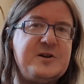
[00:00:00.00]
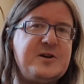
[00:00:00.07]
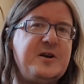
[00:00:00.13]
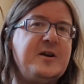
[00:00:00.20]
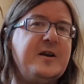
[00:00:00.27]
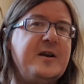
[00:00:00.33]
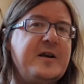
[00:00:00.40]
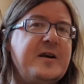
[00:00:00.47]

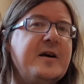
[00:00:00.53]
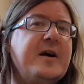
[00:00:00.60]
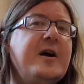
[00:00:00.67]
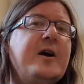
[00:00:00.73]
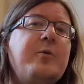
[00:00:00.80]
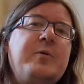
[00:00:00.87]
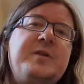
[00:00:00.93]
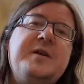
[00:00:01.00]
particularly
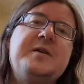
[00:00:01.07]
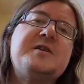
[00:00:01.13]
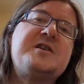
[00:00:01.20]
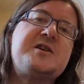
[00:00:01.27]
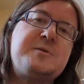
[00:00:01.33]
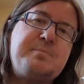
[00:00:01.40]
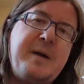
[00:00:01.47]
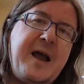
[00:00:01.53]
within the
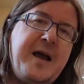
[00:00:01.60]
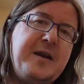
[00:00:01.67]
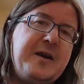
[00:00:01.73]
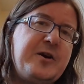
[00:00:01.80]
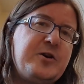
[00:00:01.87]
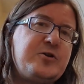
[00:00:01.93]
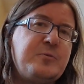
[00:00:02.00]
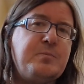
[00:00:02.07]

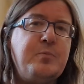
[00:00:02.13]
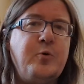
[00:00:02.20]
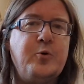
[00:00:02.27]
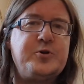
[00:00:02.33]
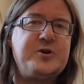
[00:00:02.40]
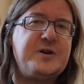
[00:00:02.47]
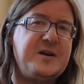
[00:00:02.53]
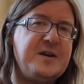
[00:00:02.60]
Spanish and
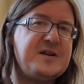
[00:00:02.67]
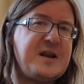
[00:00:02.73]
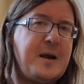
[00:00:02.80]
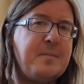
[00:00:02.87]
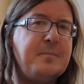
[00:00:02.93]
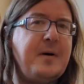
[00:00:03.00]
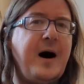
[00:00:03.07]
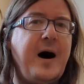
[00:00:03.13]
Portuguese
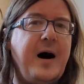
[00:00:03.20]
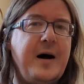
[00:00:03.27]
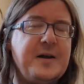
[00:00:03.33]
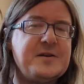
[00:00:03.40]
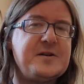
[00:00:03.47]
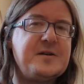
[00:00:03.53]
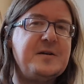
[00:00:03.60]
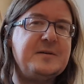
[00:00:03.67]

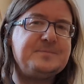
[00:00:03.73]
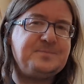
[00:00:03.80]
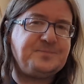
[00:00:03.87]
empires.